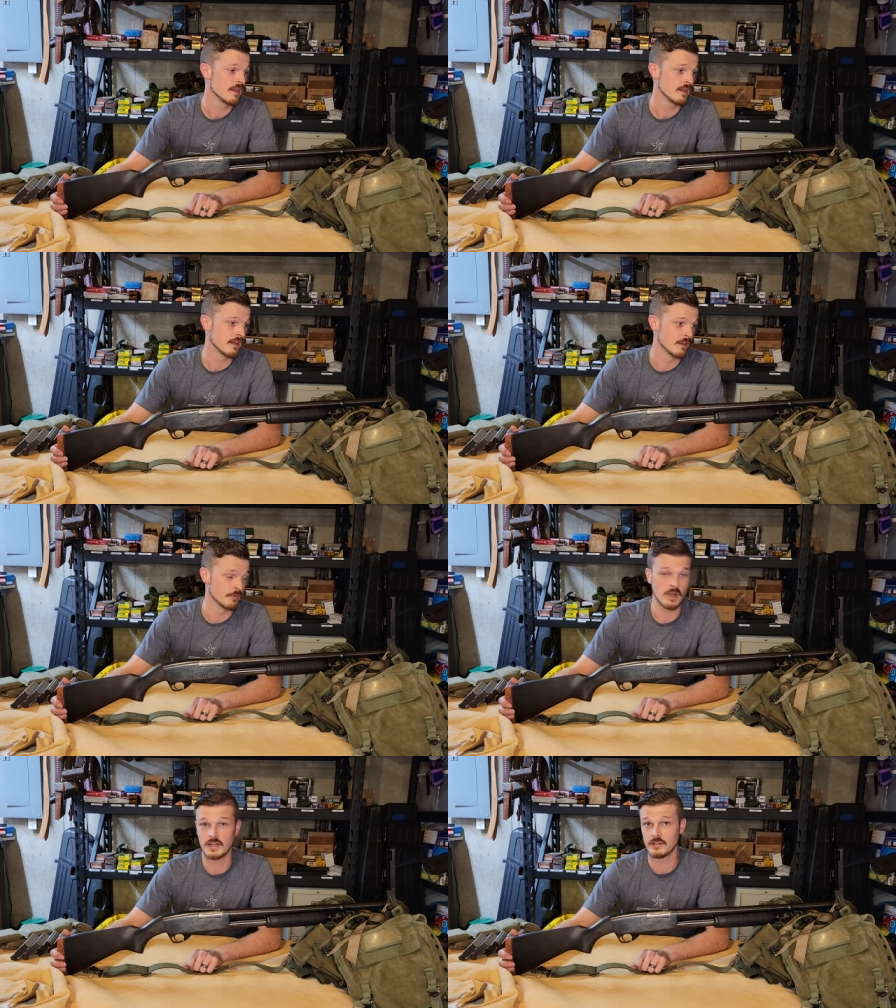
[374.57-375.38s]

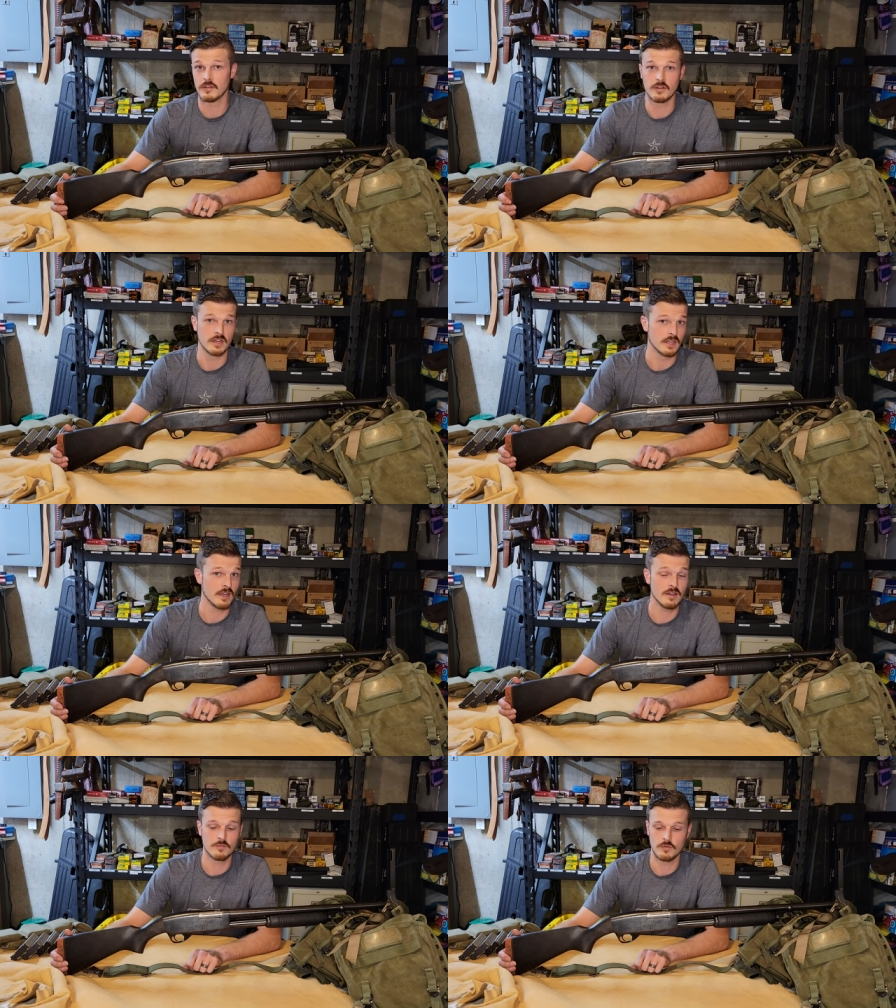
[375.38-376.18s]
riding along in
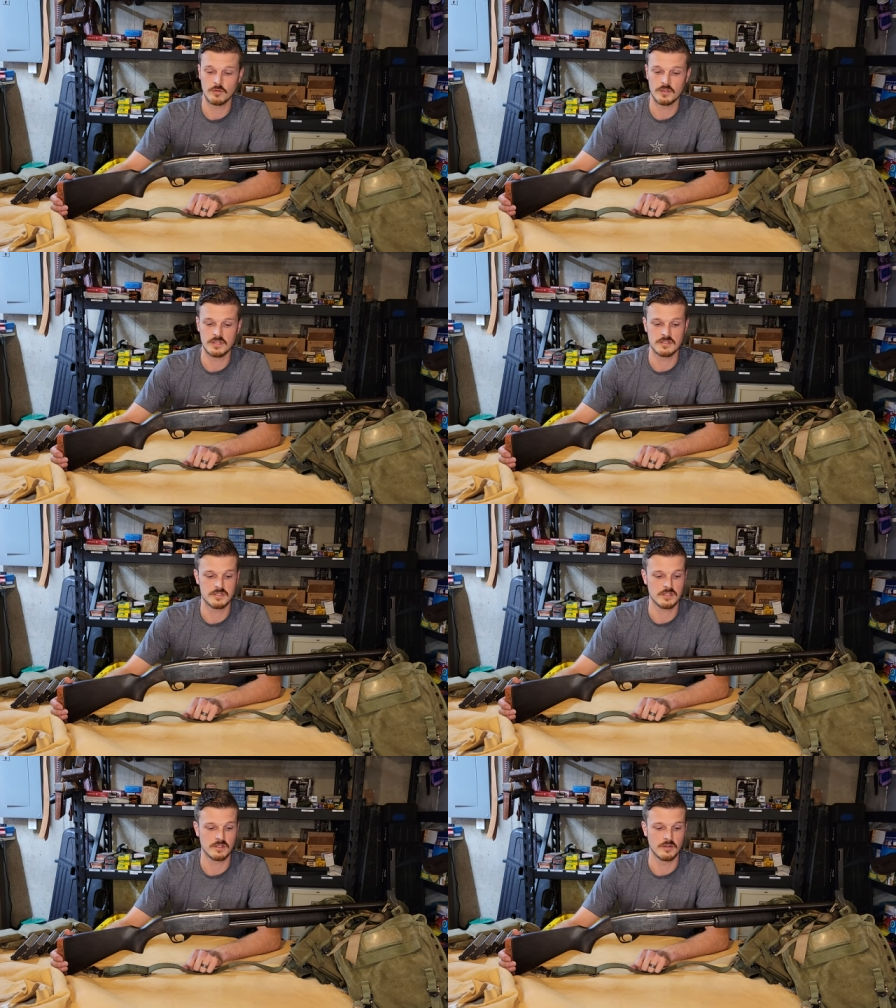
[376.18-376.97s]

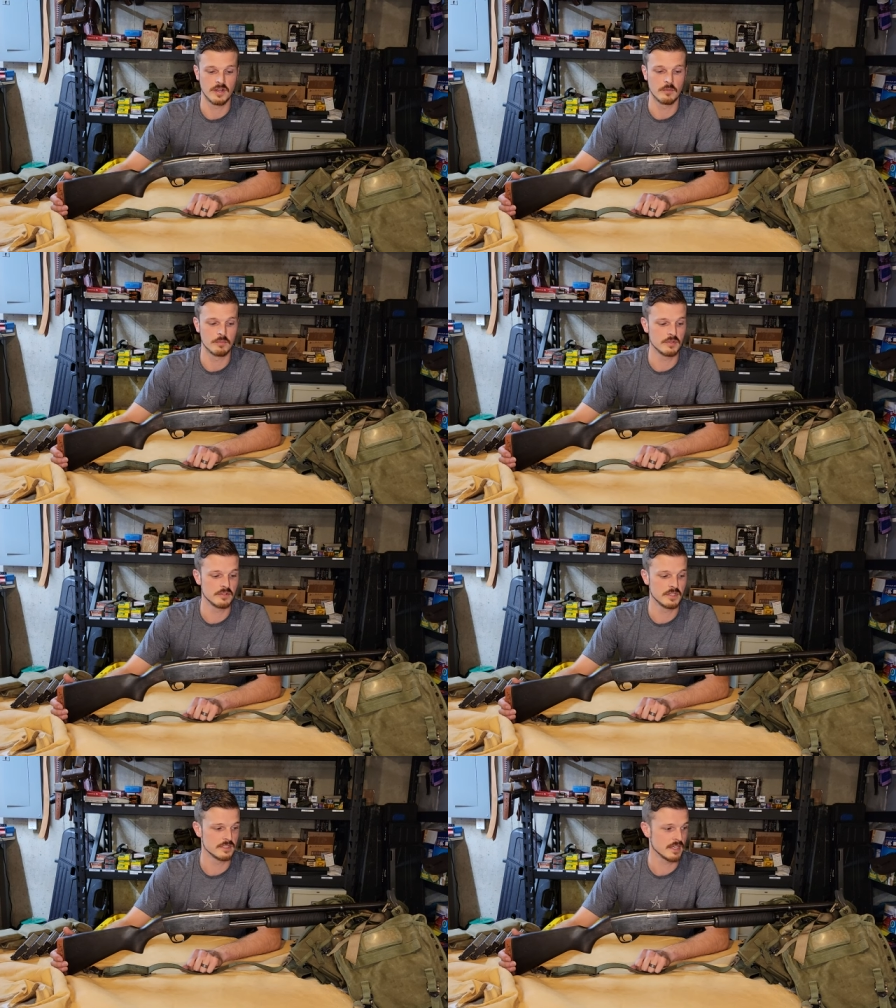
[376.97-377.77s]
convoys, clearing out
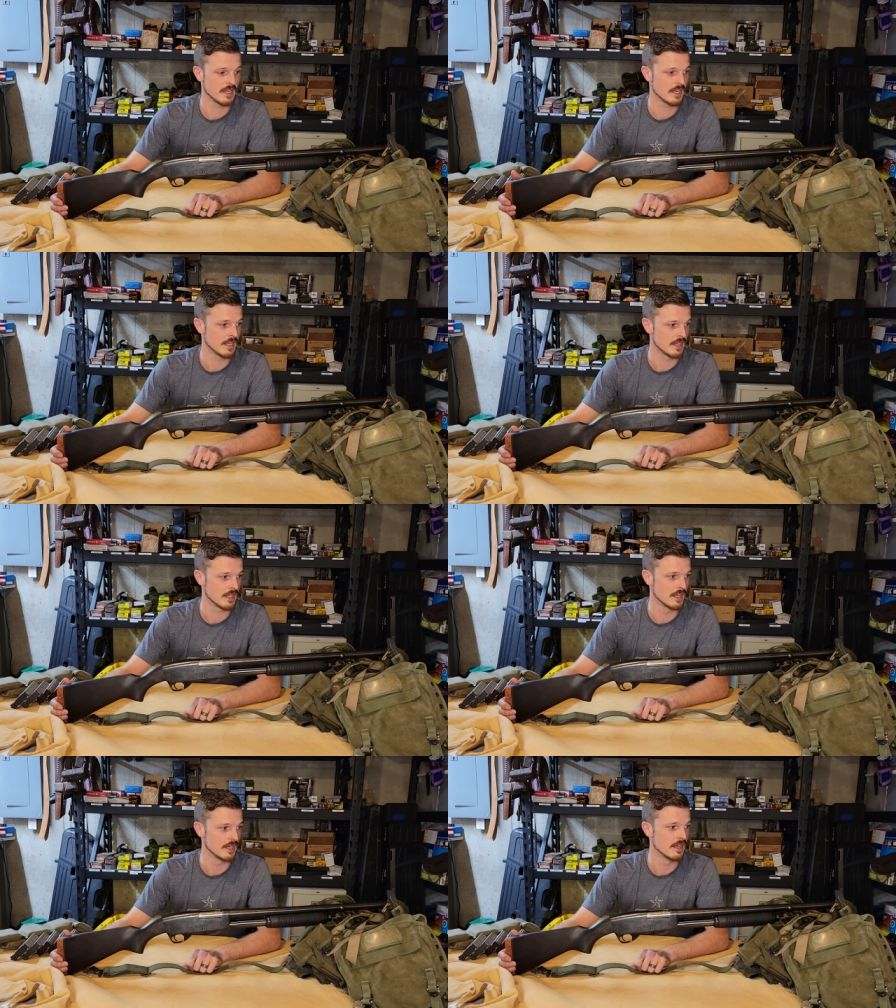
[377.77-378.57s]
buildings, that kind of
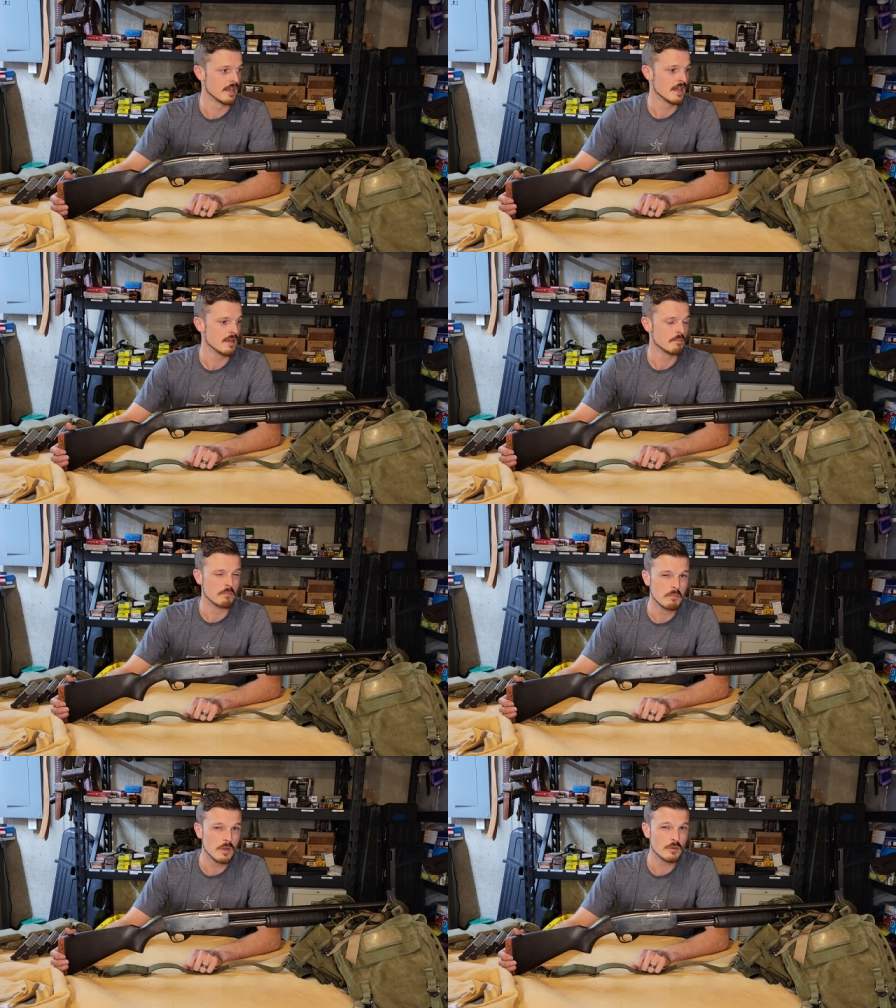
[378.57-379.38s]
thing.
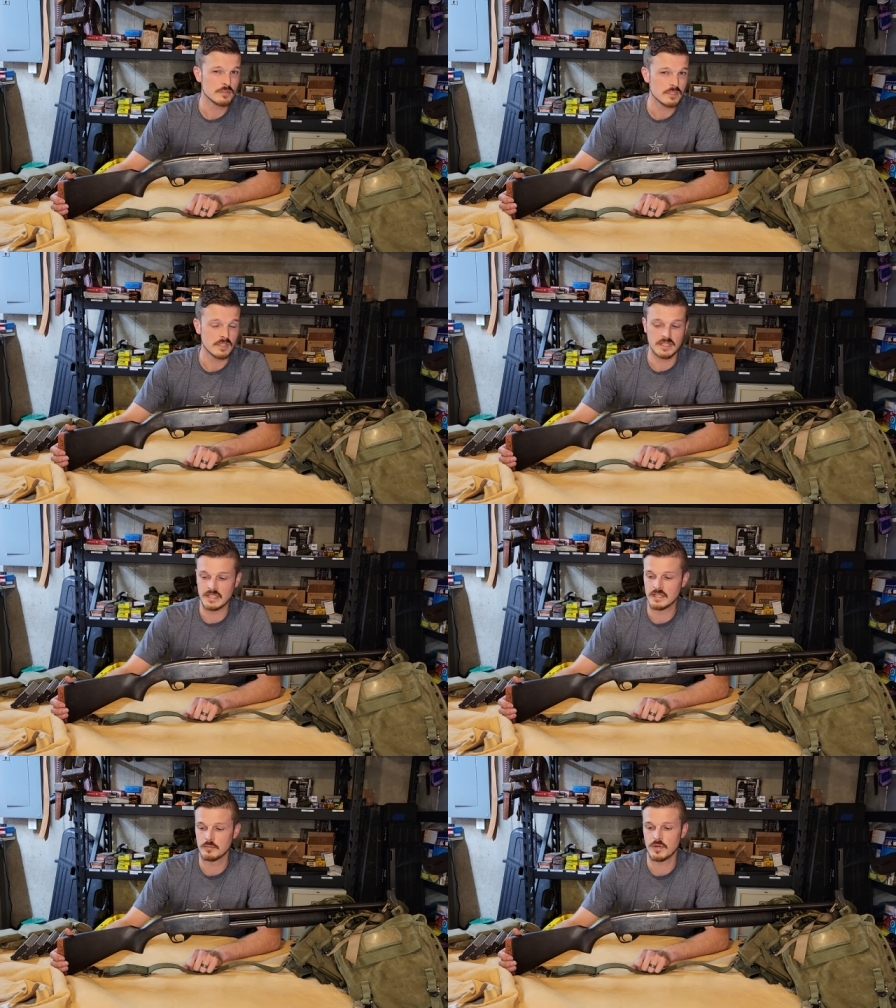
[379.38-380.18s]

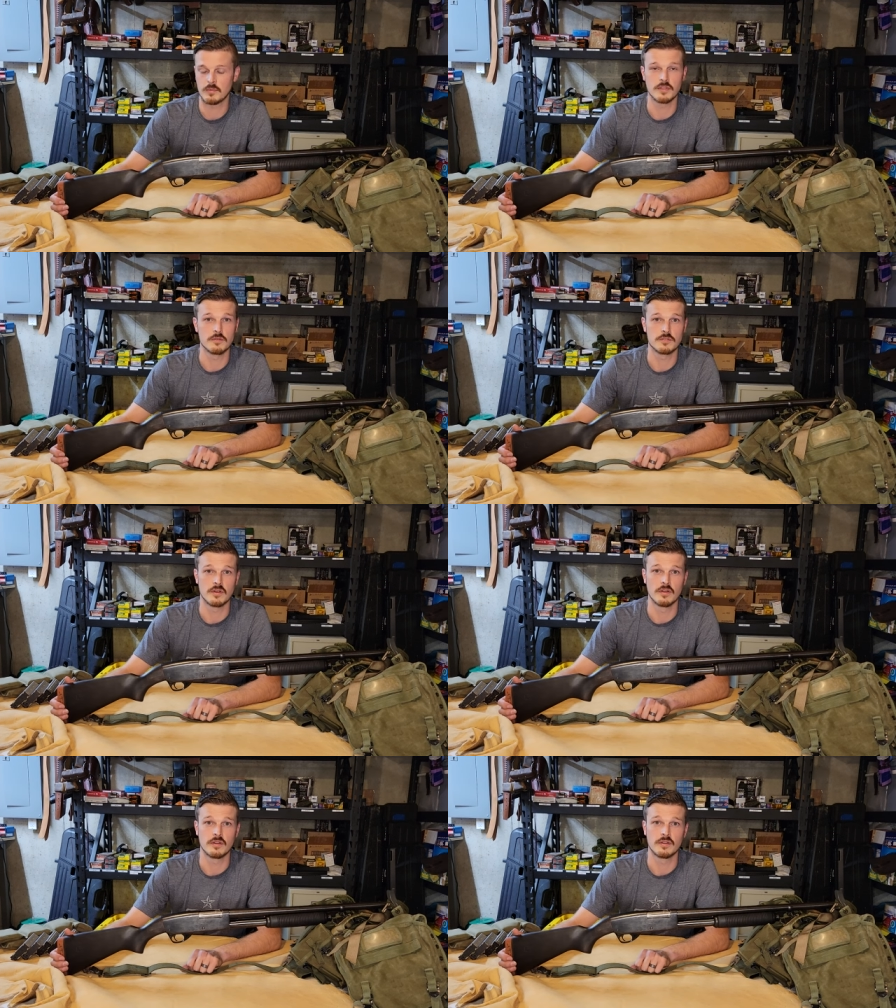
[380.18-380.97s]
Mostly probably used
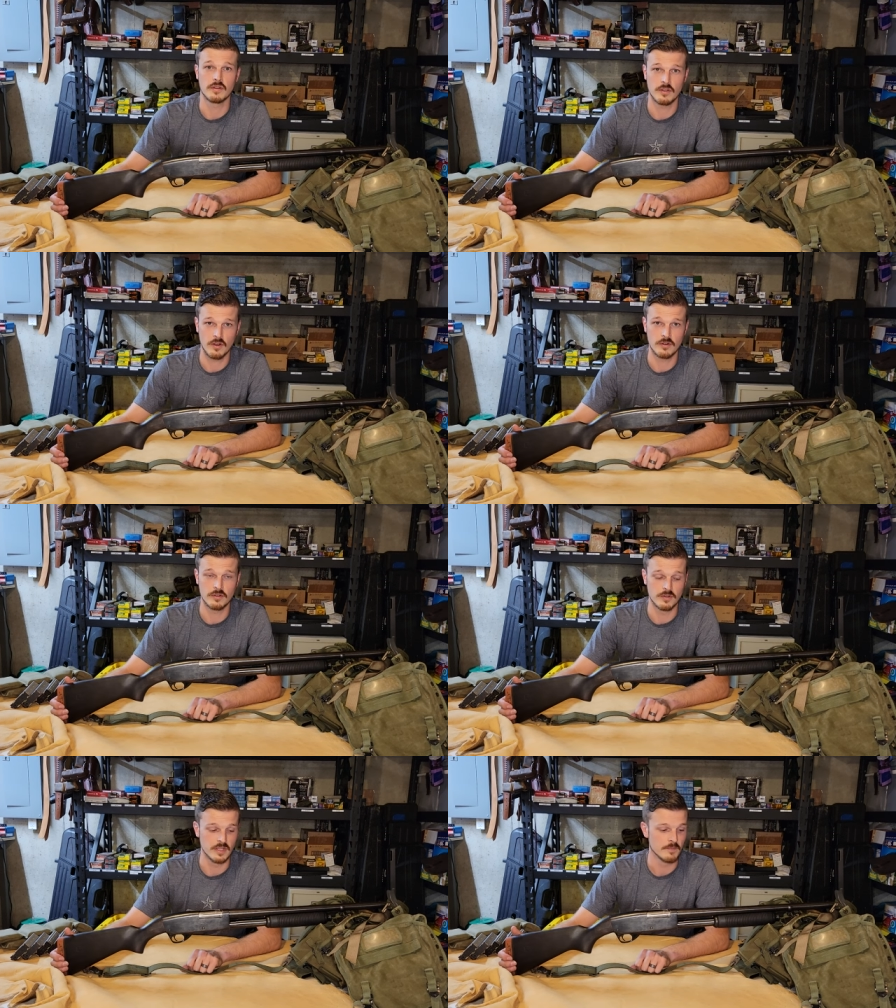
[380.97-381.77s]
on guard
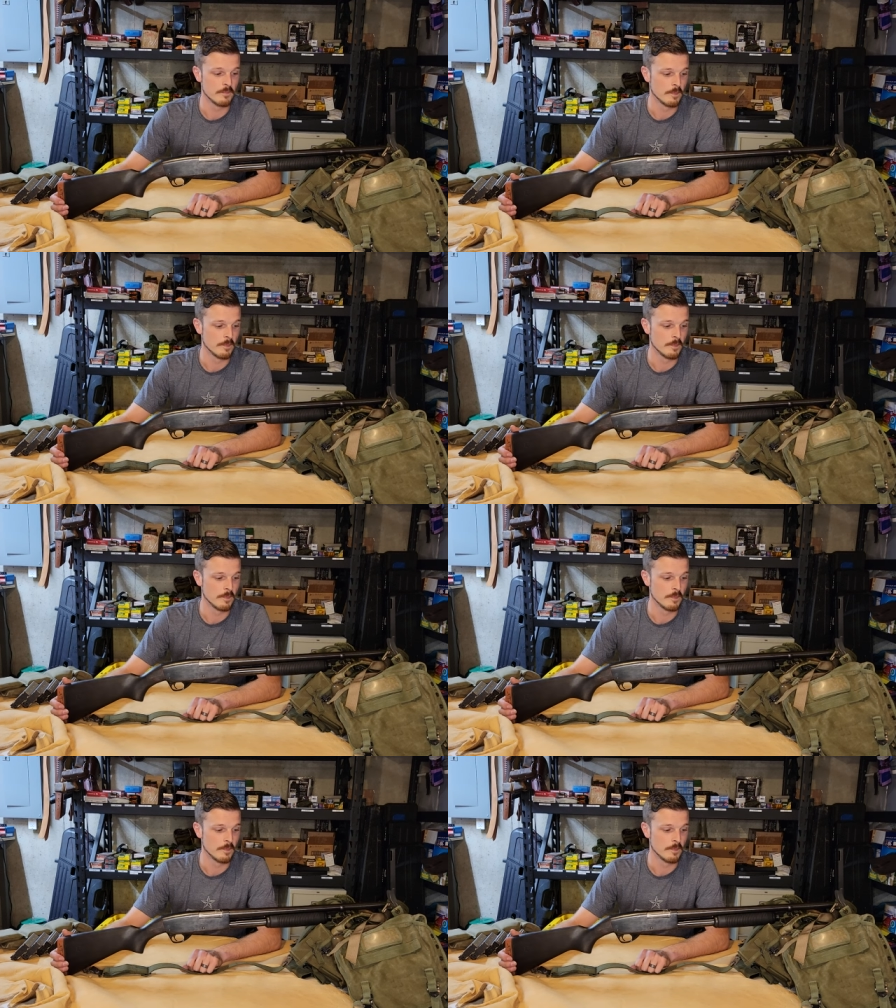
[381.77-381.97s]
duty.